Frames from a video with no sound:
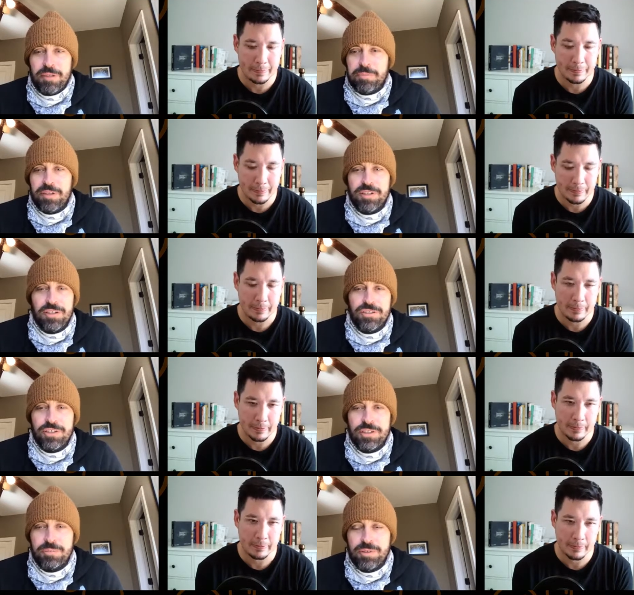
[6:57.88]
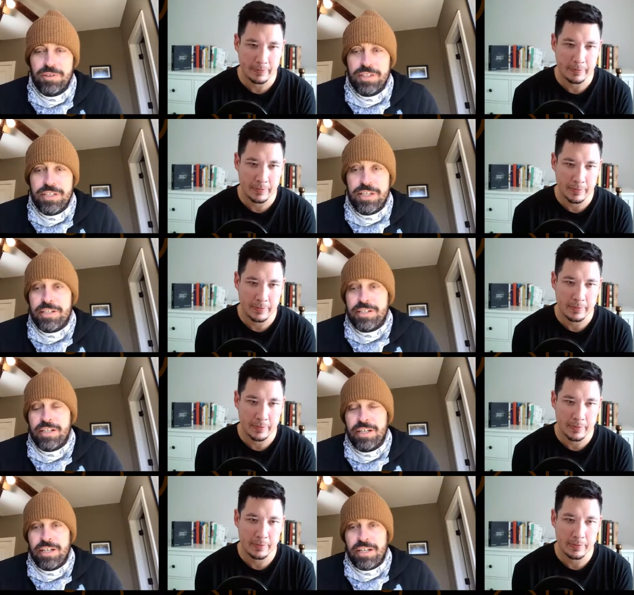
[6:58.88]
Speaker 1: you know pure culture brewer's yeast
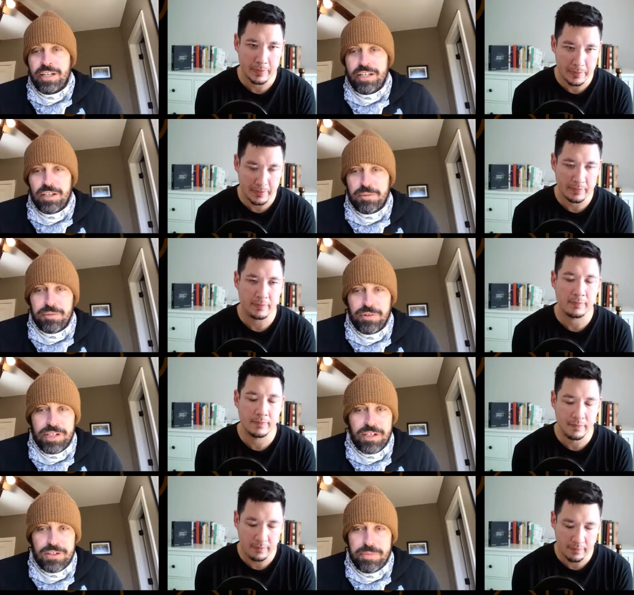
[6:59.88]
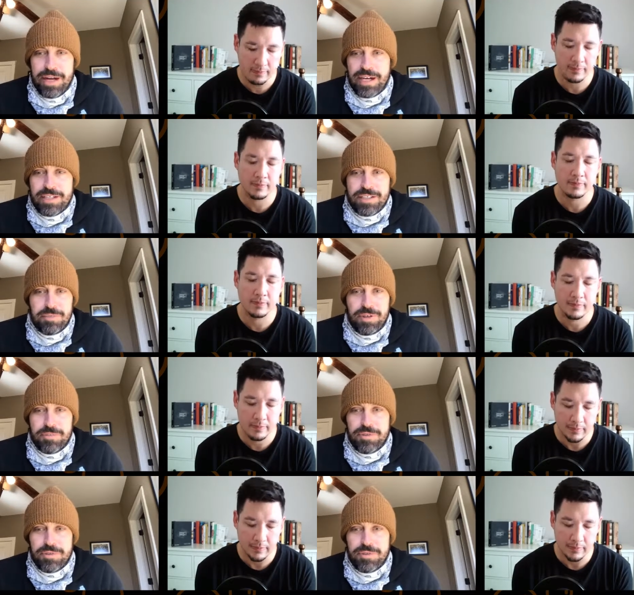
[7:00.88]
you know, brewing goes back somewhere